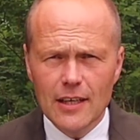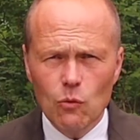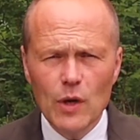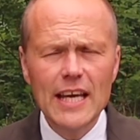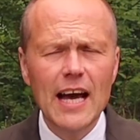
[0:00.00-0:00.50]

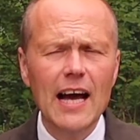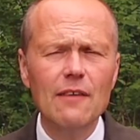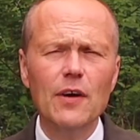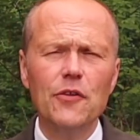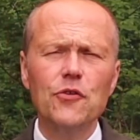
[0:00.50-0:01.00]
we
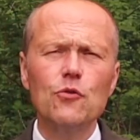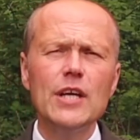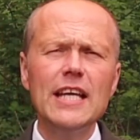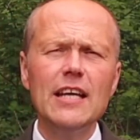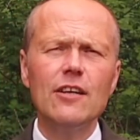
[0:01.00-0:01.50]
have
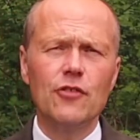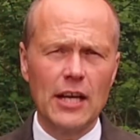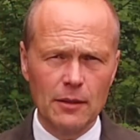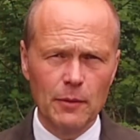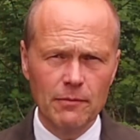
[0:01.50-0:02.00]
three
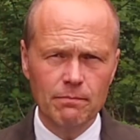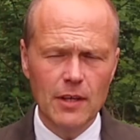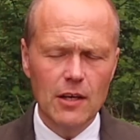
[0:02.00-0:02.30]
gentlemen